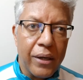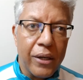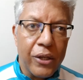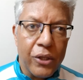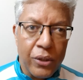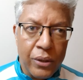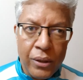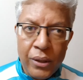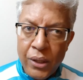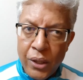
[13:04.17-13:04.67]

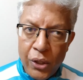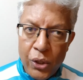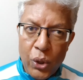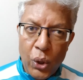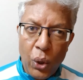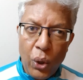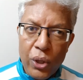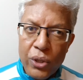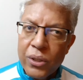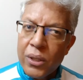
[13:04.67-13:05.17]
in
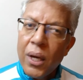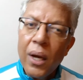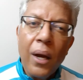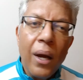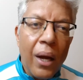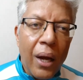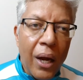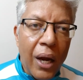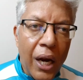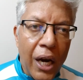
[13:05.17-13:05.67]
draws,
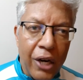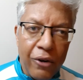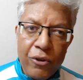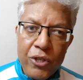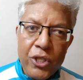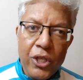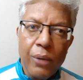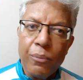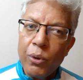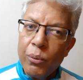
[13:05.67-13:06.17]
it
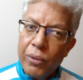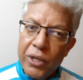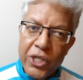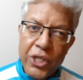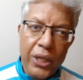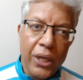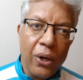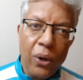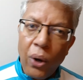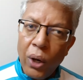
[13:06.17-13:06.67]
was
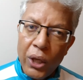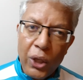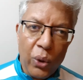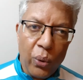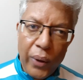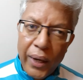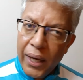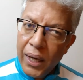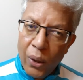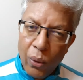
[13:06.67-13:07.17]
Nepomniachtchi all the
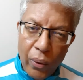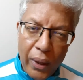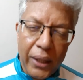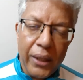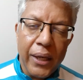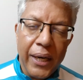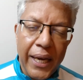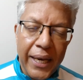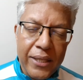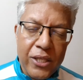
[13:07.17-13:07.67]
way. He won
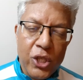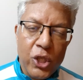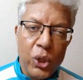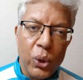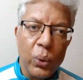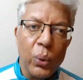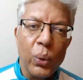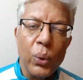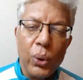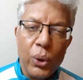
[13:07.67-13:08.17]
the next
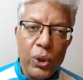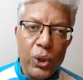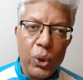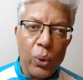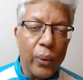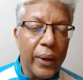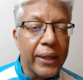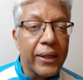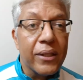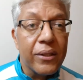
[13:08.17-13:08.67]
2 to
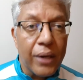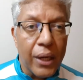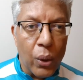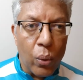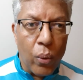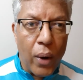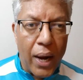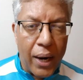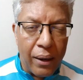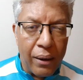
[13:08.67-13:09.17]
win
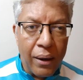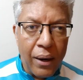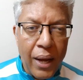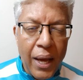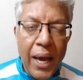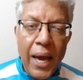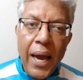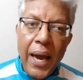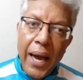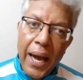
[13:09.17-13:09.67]
3-1.
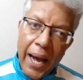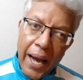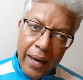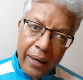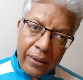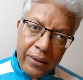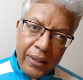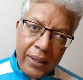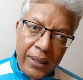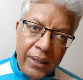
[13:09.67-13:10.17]

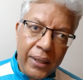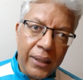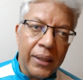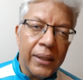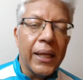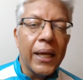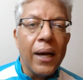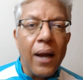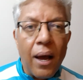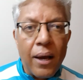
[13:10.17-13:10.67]
And
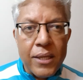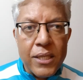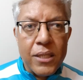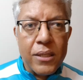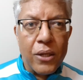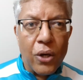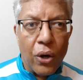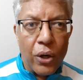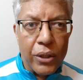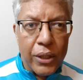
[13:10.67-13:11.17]
the
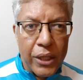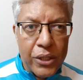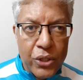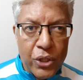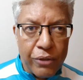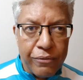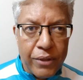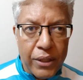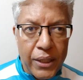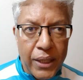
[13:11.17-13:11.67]
last contest
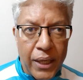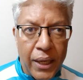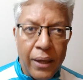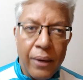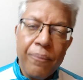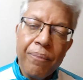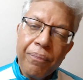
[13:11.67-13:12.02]
of the day,